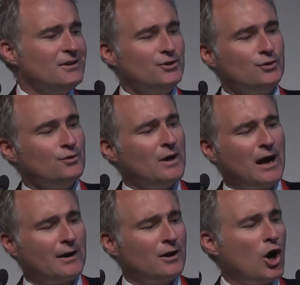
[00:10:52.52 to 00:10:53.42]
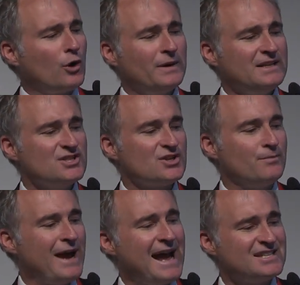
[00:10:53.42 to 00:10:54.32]
you are already
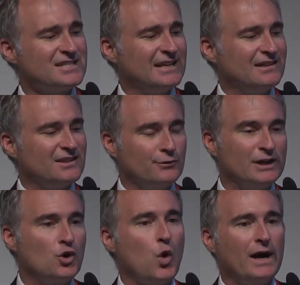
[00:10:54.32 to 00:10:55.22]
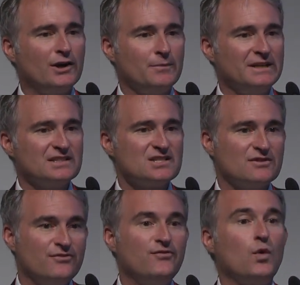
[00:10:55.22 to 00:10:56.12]
surpassing the requirements
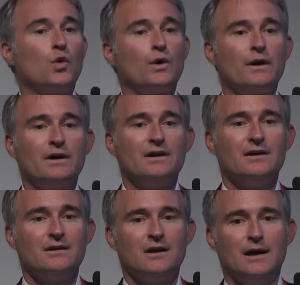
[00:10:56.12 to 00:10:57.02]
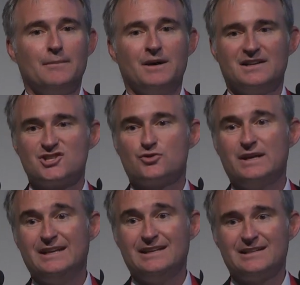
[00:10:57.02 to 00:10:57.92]
for a
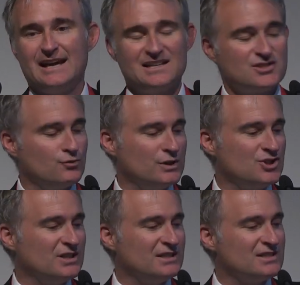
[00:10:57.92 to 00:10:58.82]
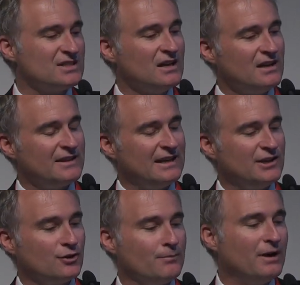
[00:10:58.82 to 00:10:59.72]
screening test, which is
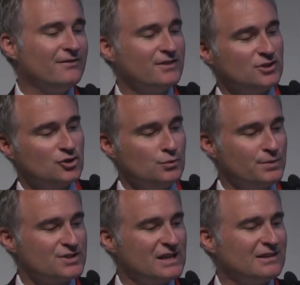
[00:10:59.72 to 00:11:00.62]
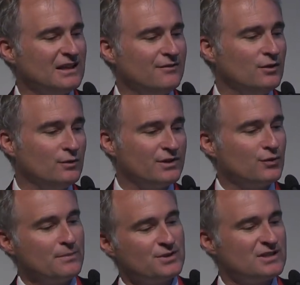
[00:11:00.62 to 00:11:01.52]
that you're above the 2% level with
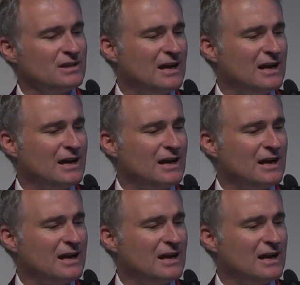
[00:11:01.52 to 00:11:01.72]
3%